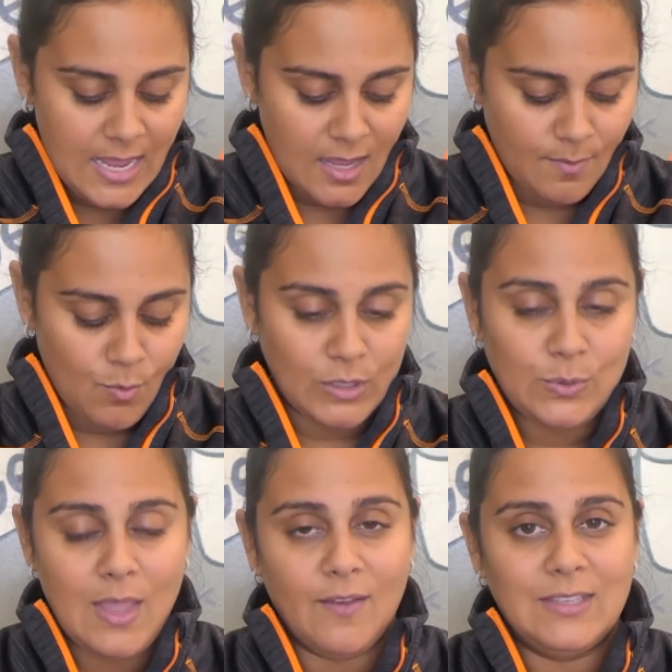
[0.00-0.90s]
And once
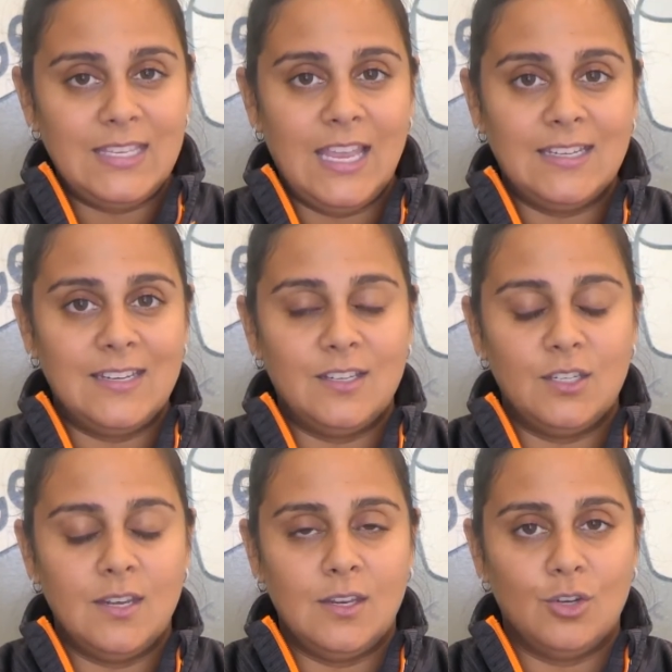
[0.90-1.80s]
we have it scanned
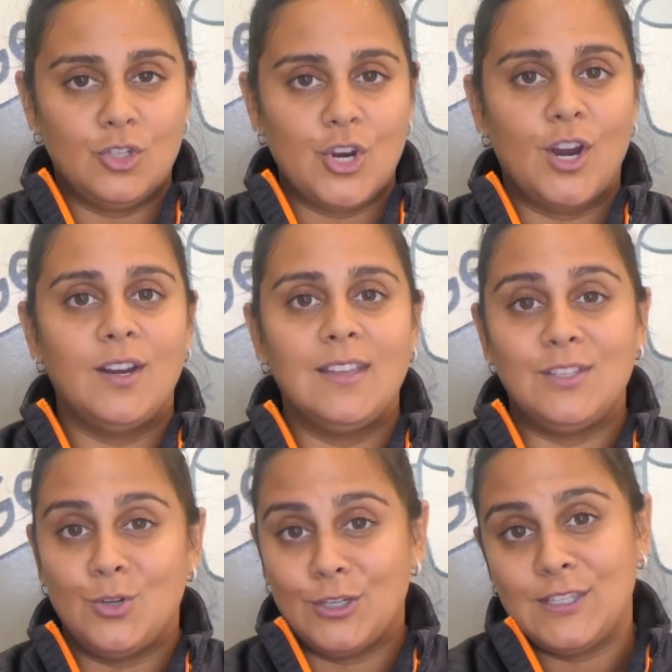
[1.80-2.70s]
in your chart,
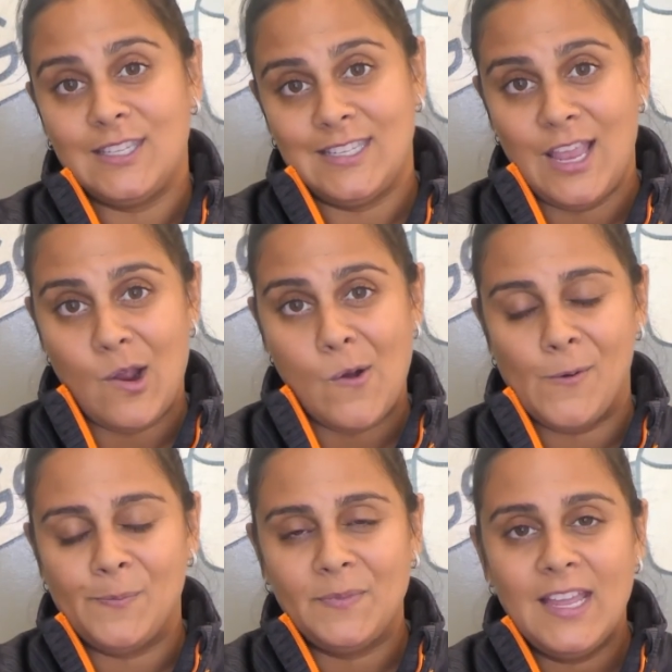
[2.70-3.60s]
it's yours to take
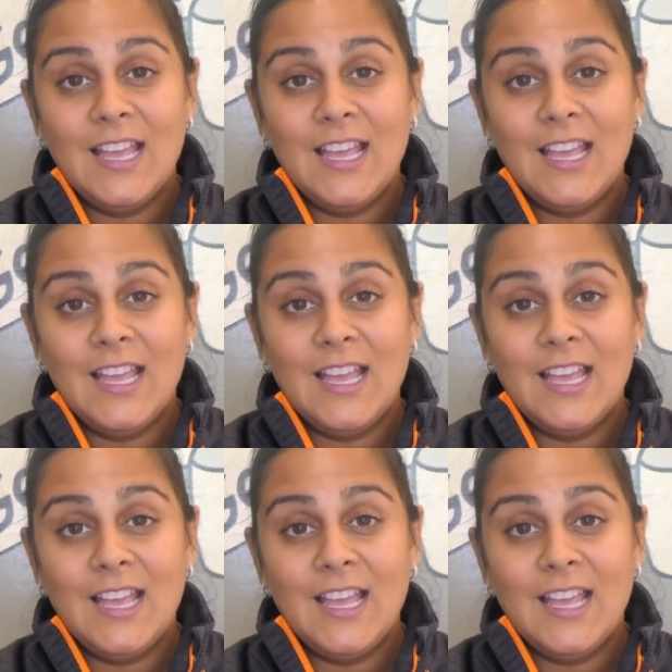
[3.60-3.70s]
home.